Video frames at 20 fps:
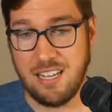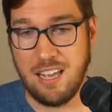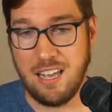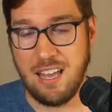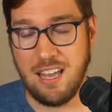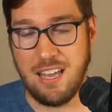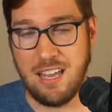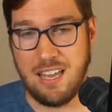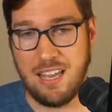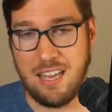
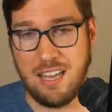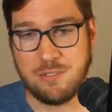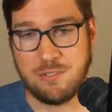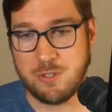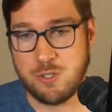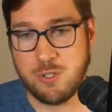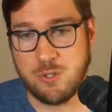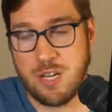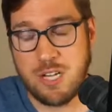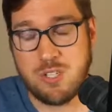And for
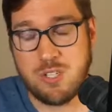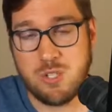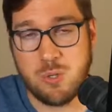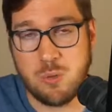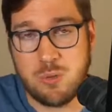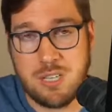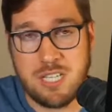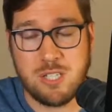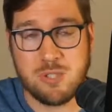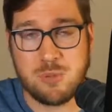two, I just don't
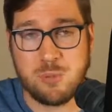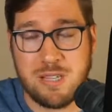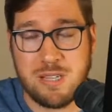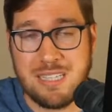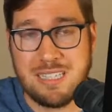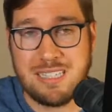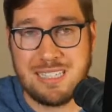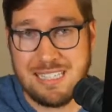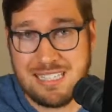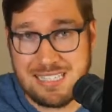think it's
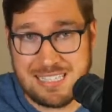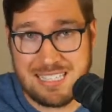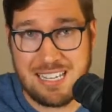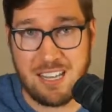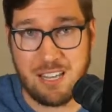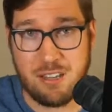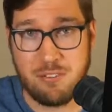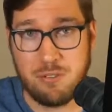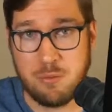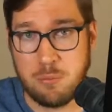
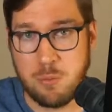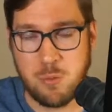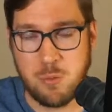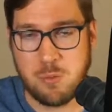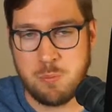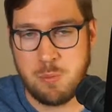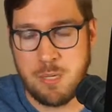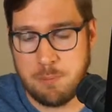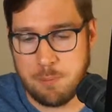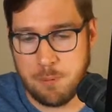realistic for most
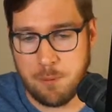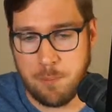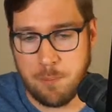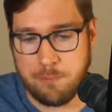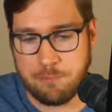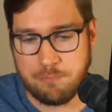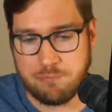people.